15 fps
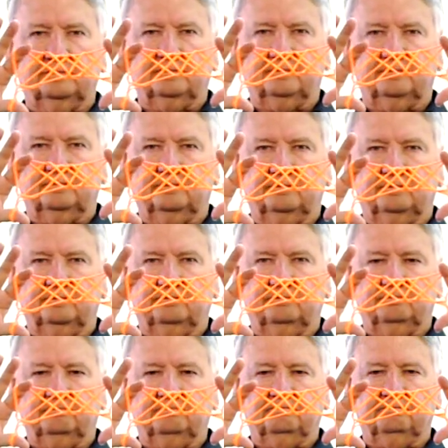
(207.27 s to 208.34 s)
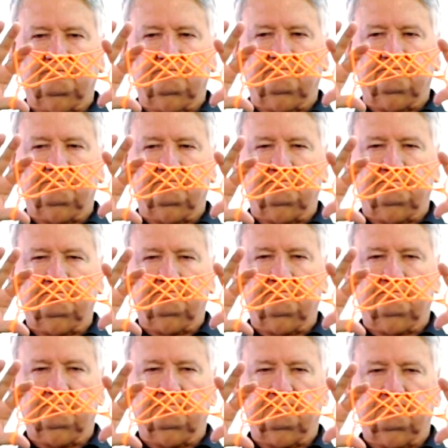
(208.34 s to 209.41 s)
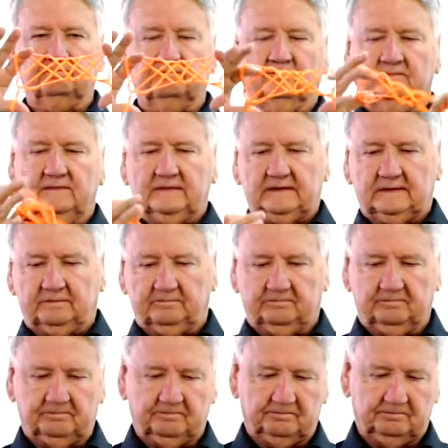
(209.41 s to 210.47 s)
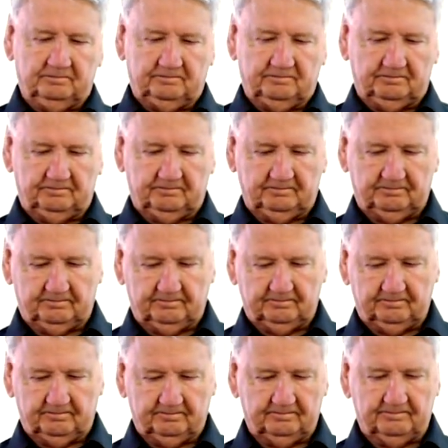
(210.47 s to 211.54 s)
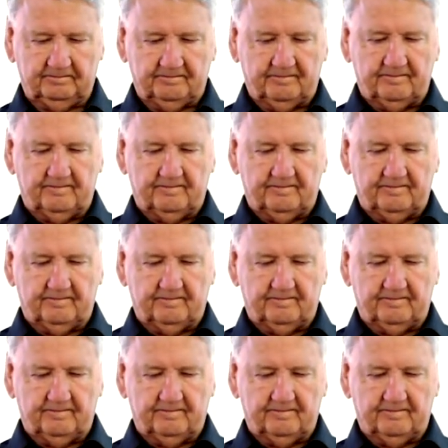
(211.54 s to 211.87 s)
(silence)